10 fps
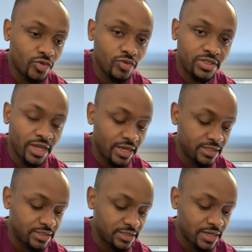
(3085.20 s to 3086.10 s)

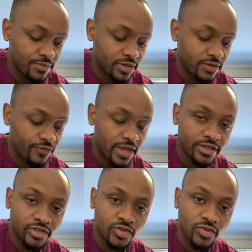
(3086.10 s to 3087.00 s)
tendons. I'm gonna
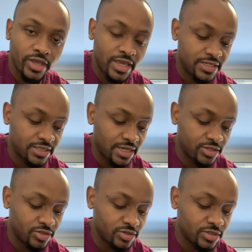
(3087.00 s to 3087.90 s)
find the 2
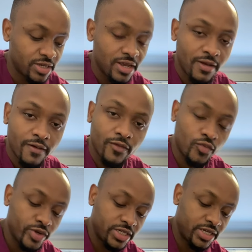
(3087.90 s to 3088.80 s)
extensors,
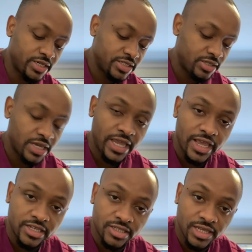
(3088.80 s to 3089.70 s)
which is the
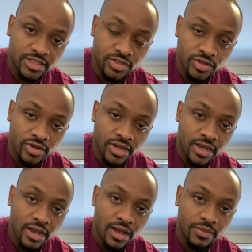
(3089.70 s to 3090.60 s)
extensor
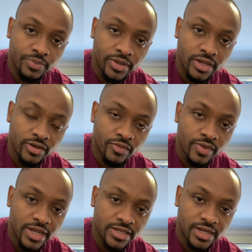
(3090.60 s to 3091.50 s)
carpi
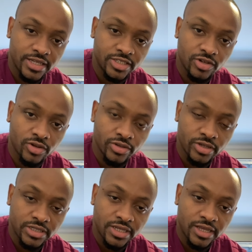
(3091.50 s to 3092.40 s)
radialis
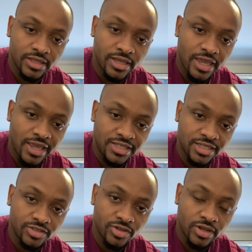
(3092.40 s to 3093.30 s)
longus and the
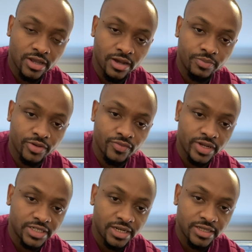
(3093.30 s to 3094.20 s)
extensor carpi
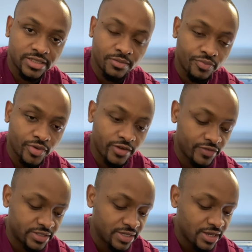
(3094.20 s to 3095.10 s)
radialis
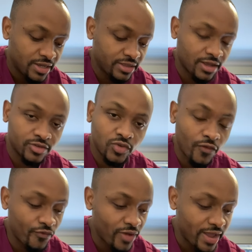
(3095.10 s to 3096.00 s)
brevis. Now to
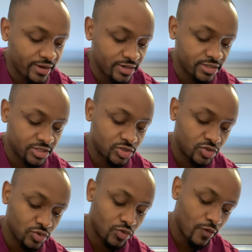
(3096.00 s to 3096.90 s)
find these
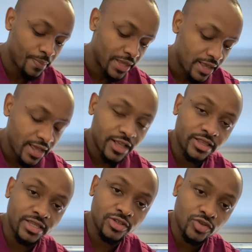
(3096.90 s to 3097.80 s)
2,
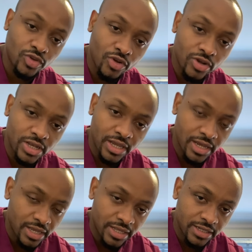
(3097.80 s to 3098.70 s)
the third
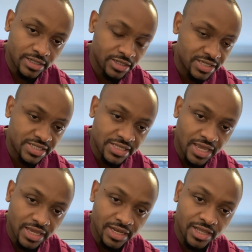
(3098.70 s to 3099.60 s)
and the
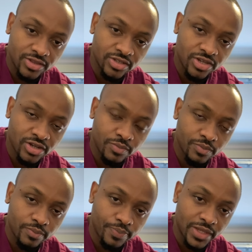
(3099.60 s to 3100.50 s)
second and the
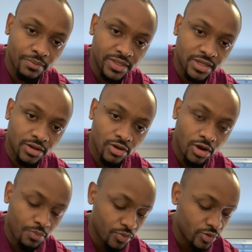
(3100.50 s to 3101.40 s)
third
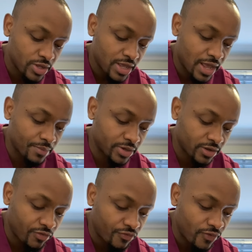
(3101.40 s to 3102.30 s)
metacarpal, I'm
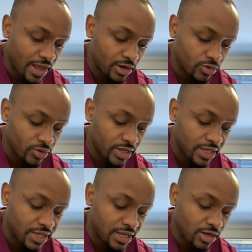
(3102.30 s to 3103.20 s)
gonna follow
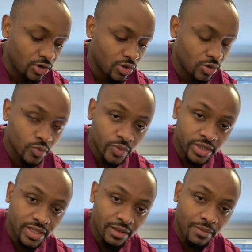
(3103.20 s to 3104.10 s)
along
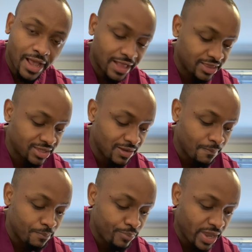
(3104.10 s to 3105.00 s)
with them at the
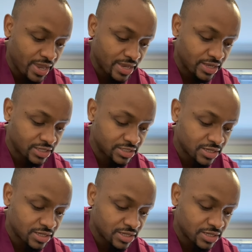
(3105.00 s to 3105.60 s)
base